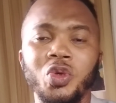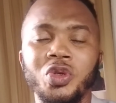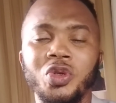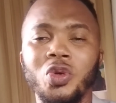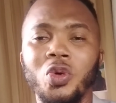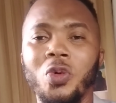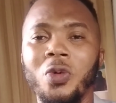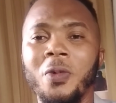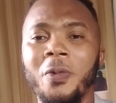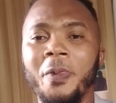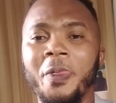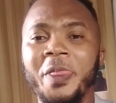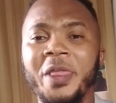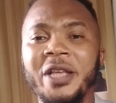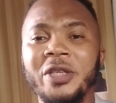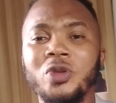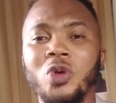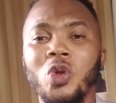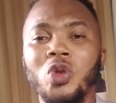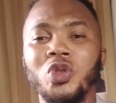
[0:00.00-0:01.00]
So
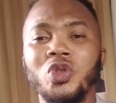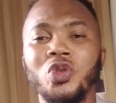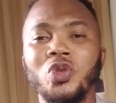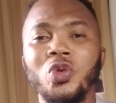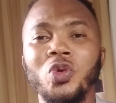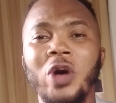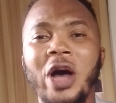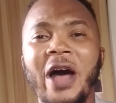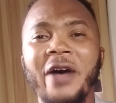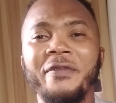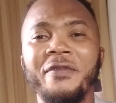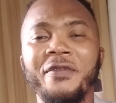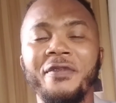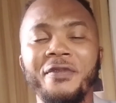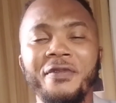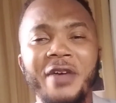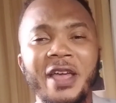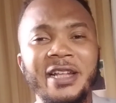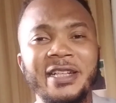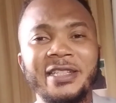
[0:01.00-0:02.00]
this also
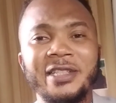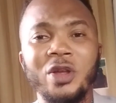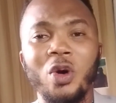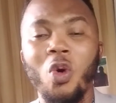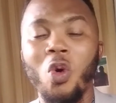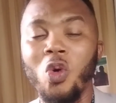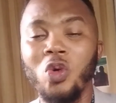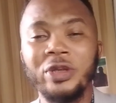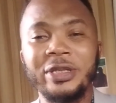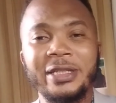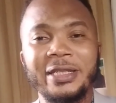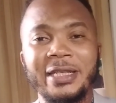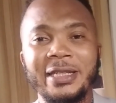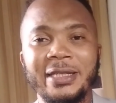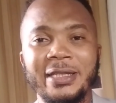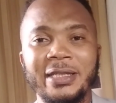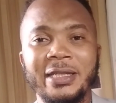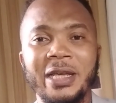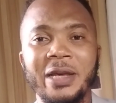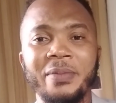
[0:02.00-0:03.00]
affects the whole
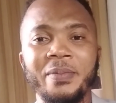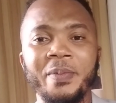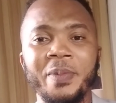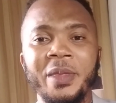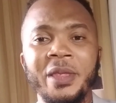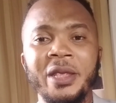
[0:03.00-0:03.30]
system.